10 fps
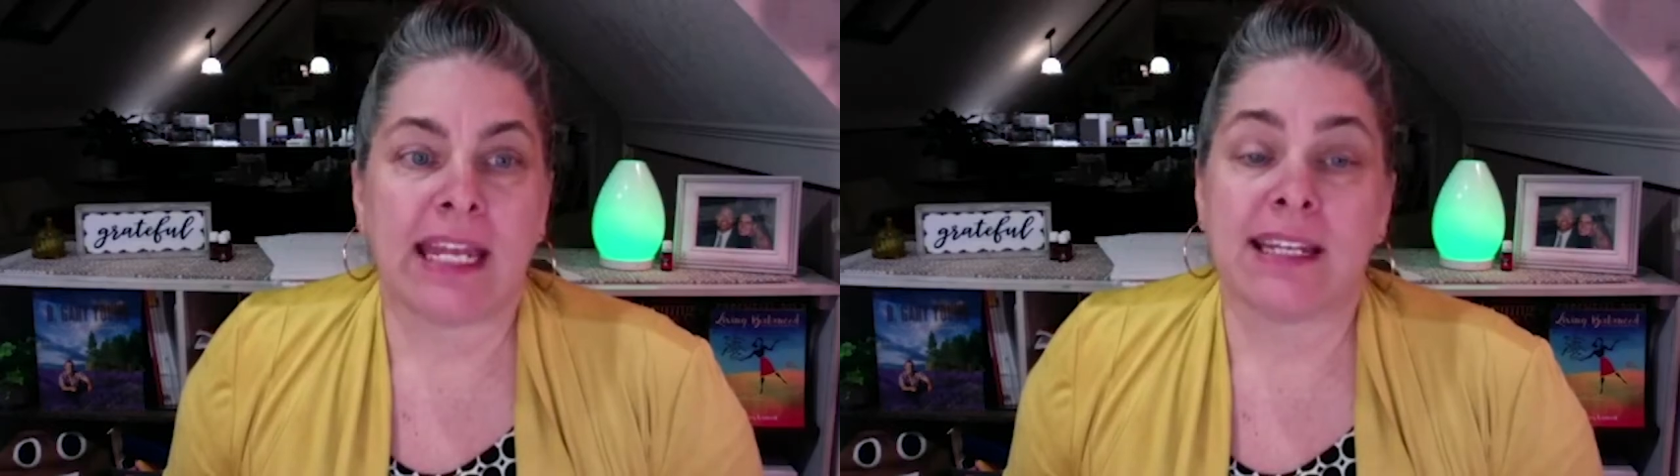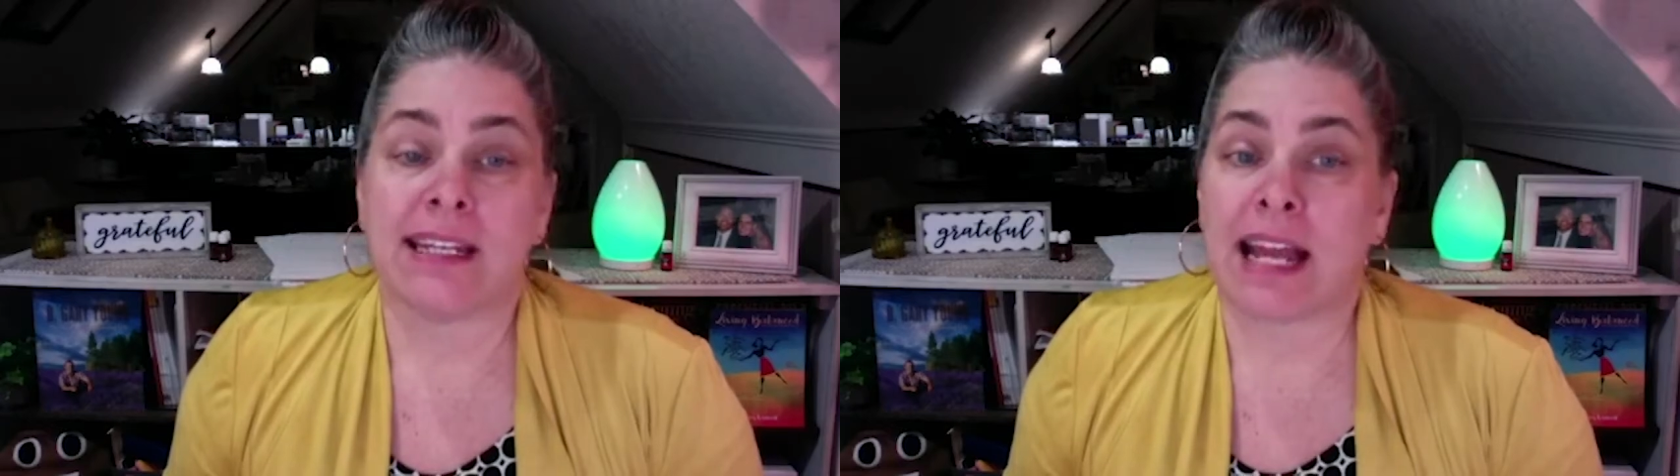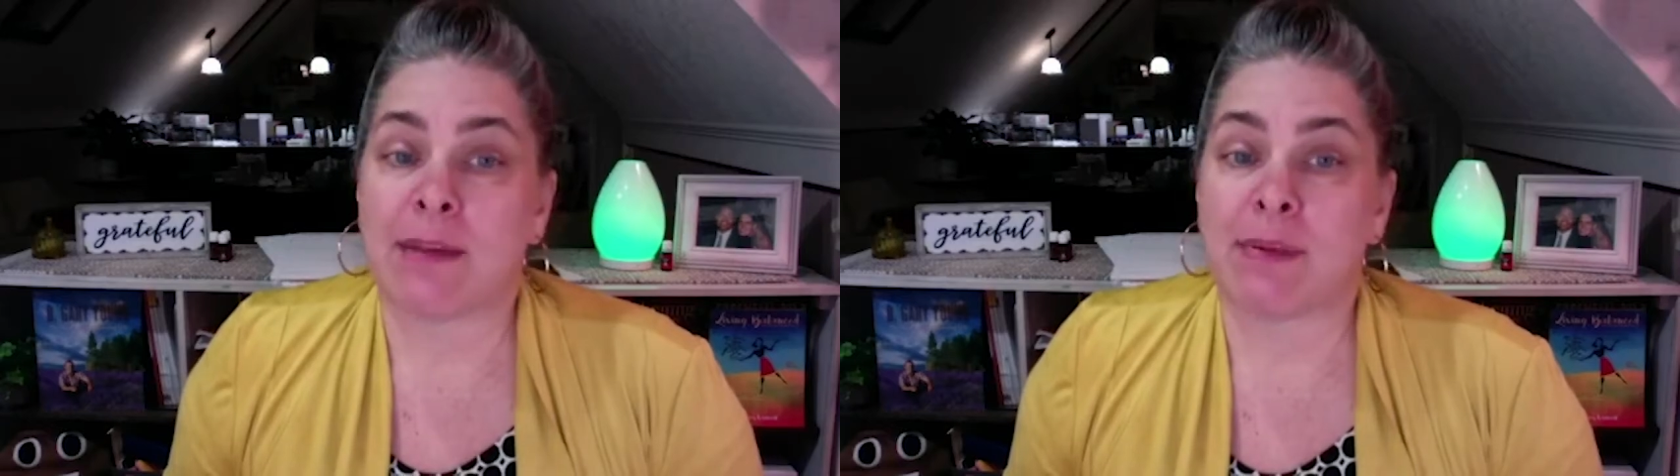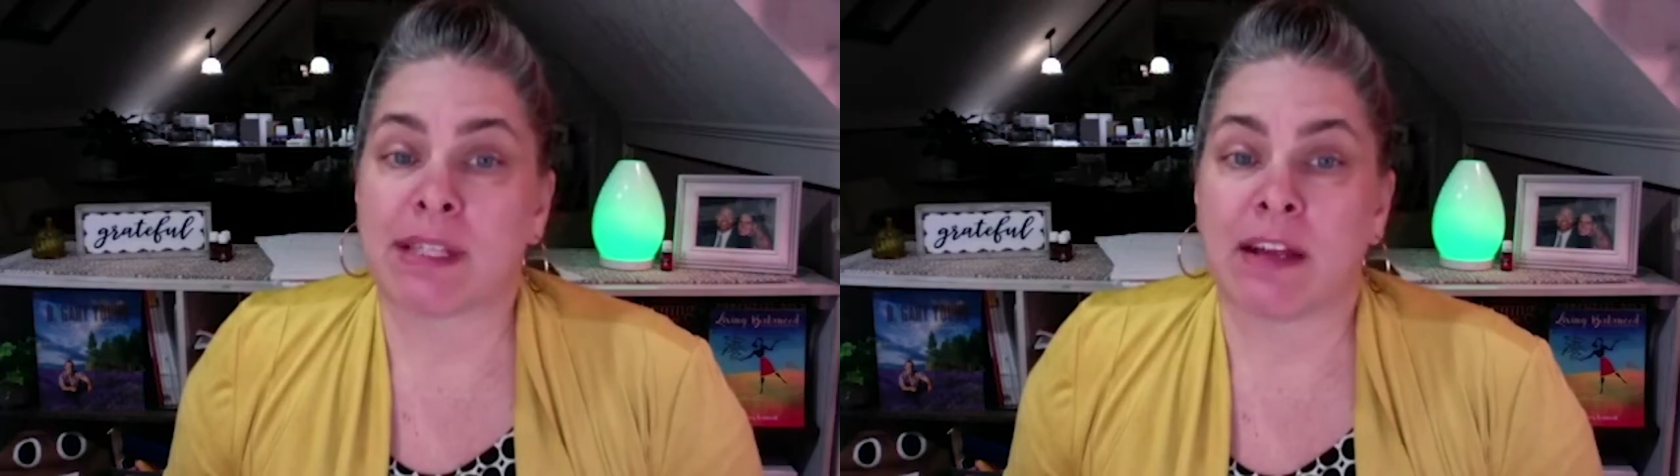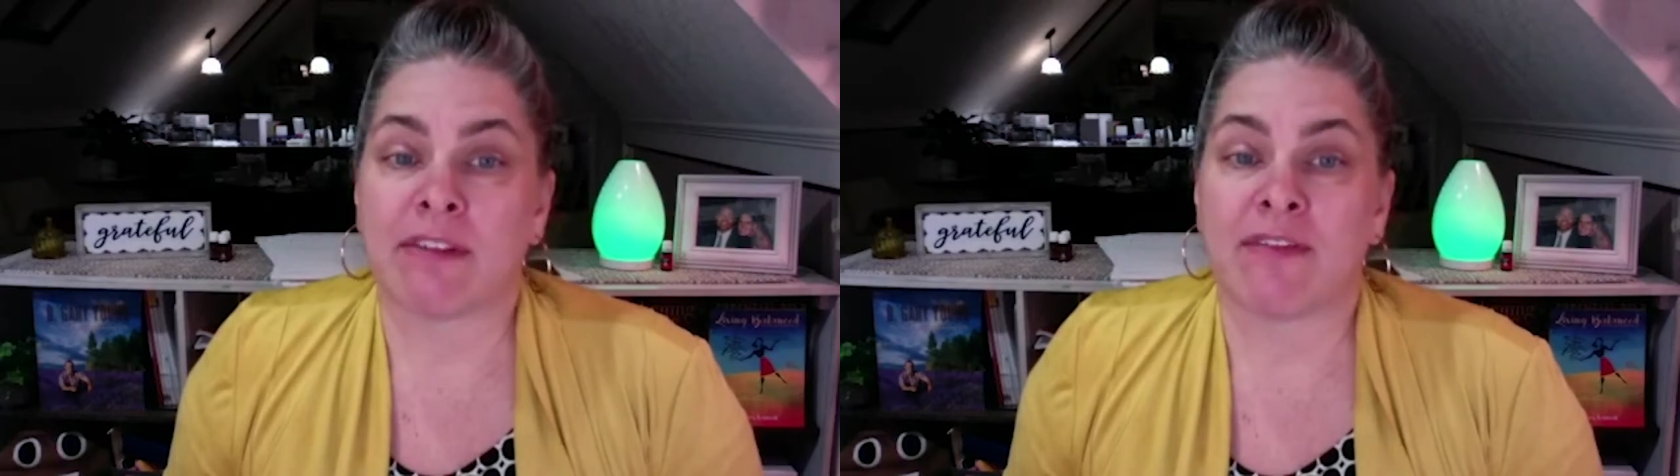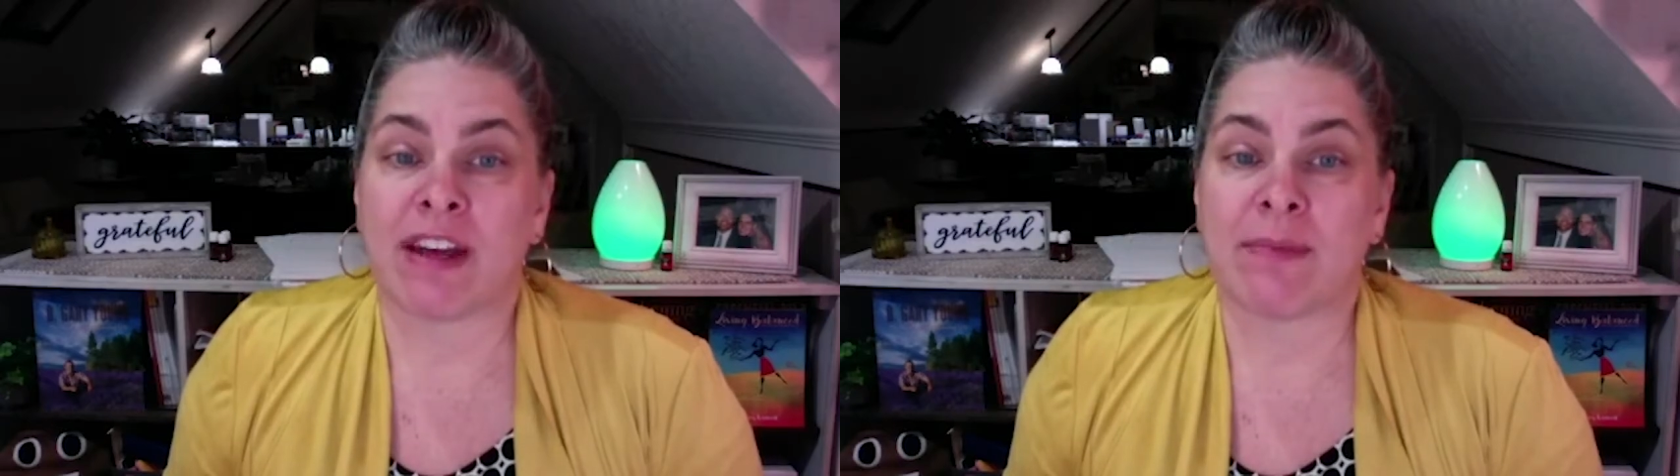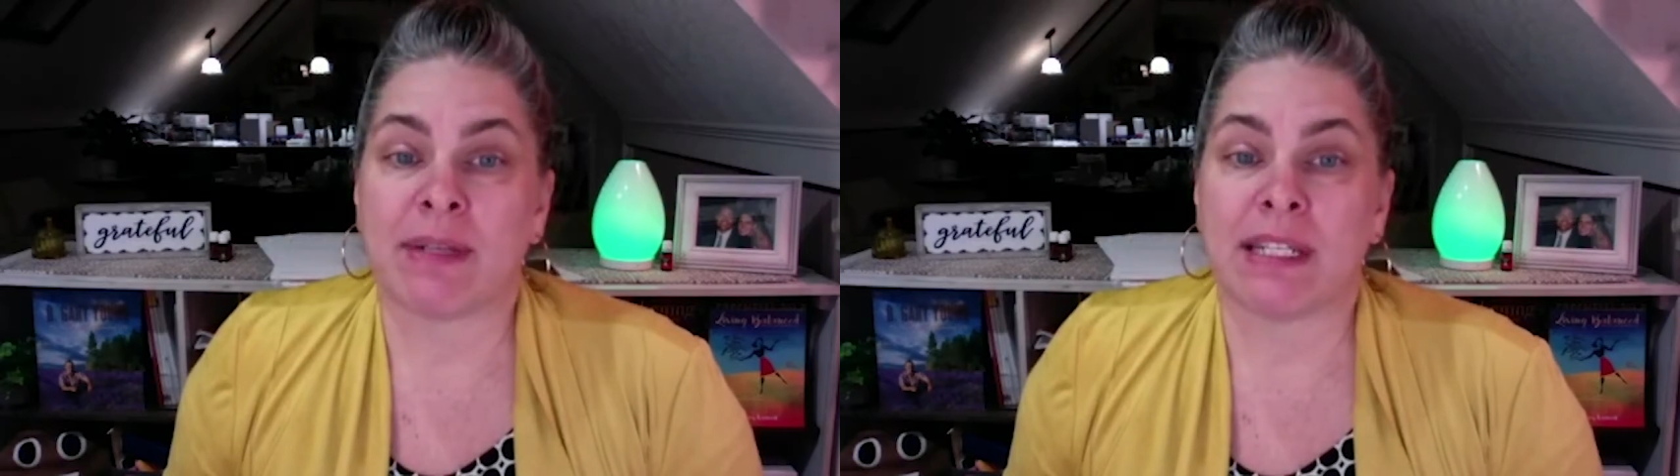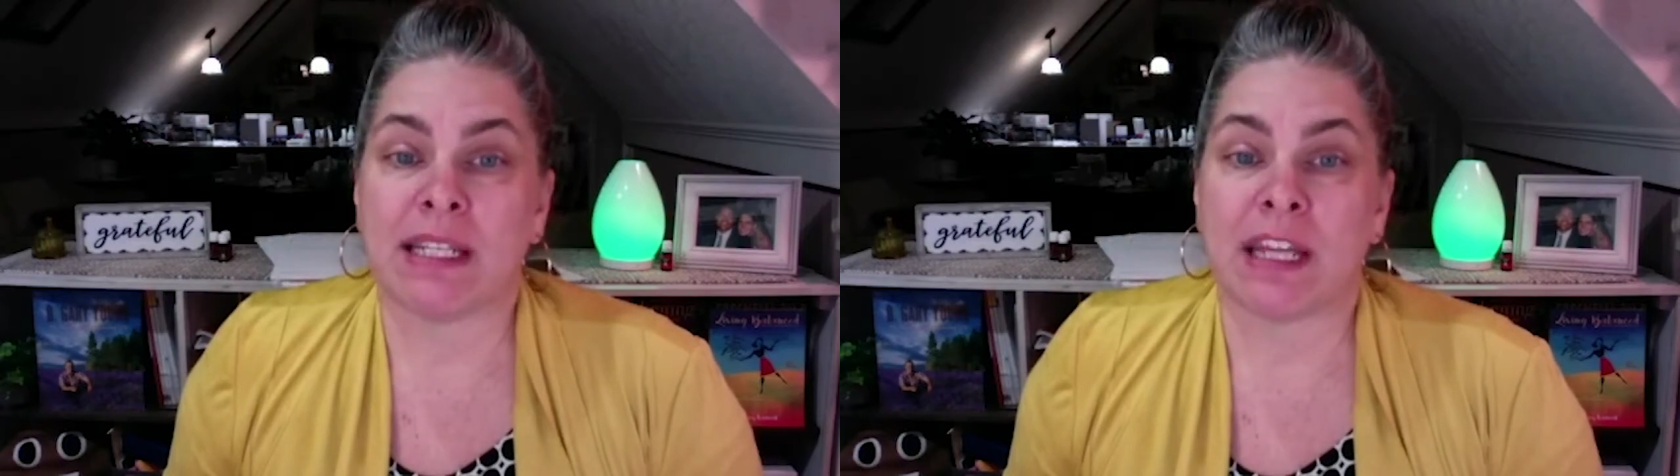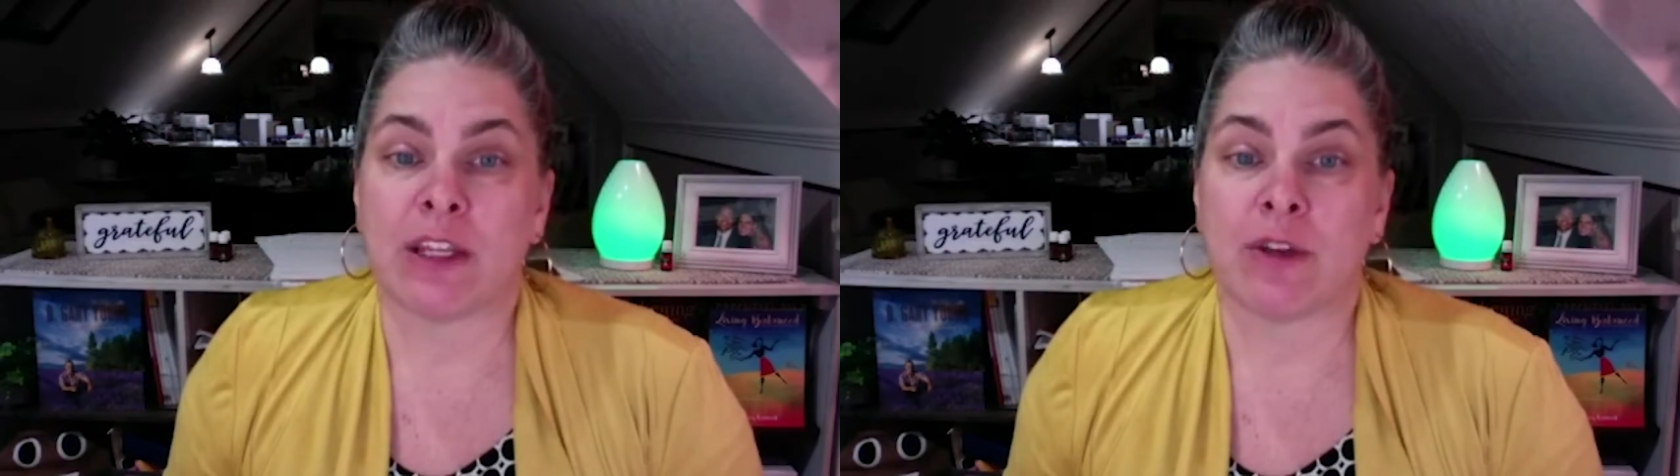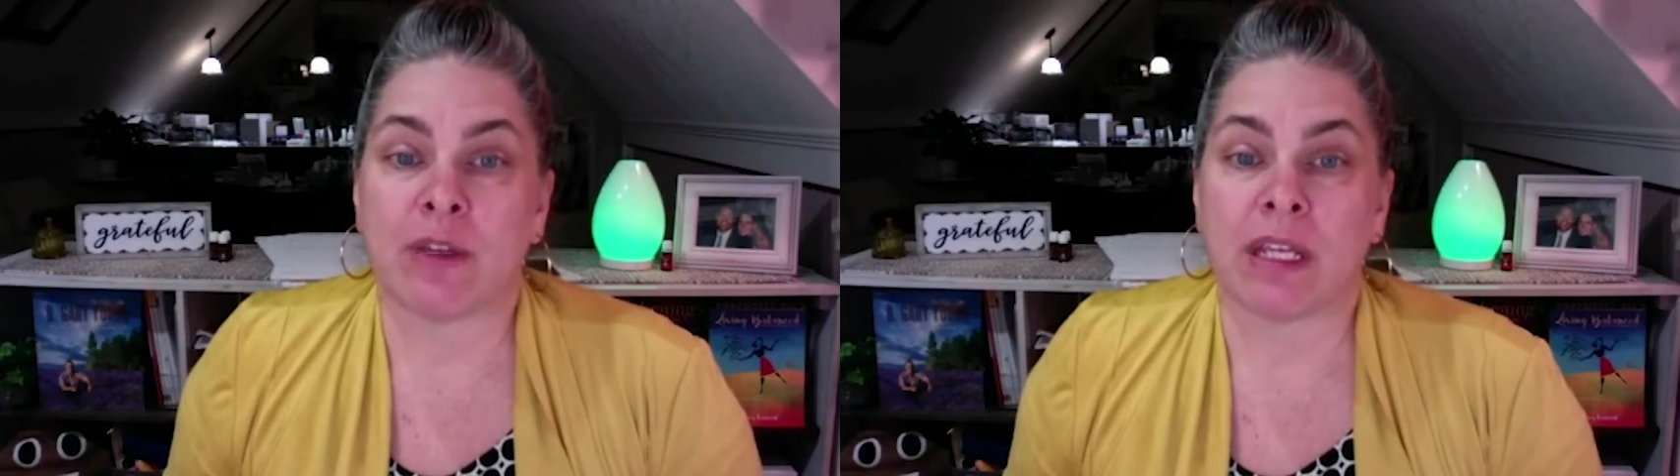to 90% of the vitamin D
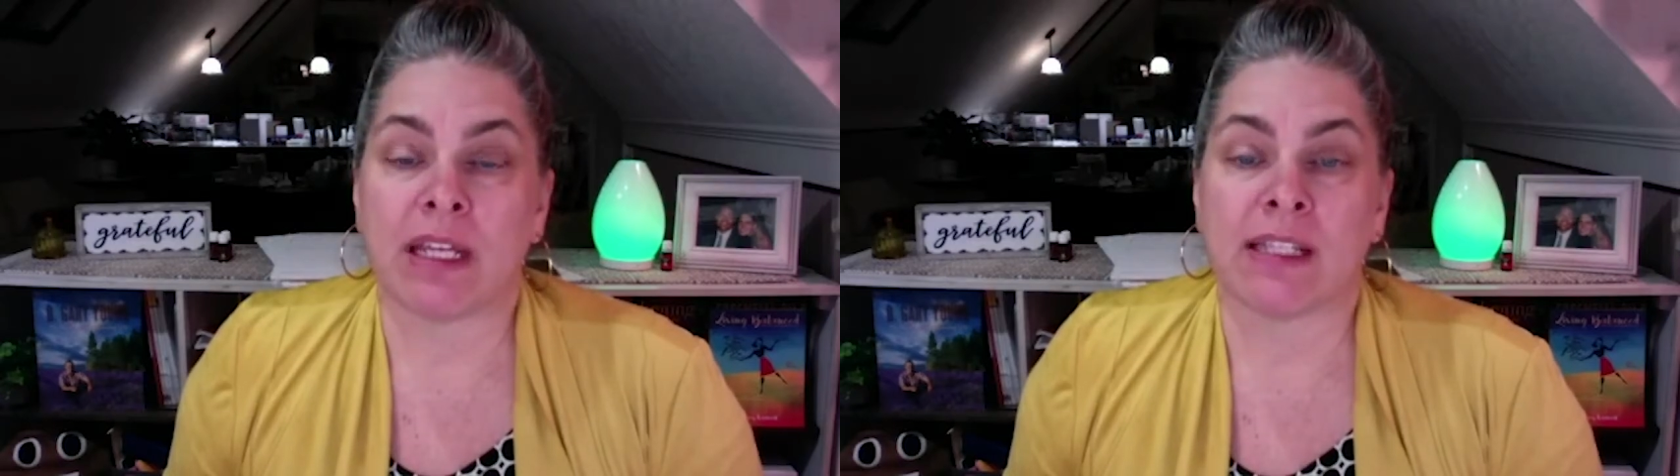that you get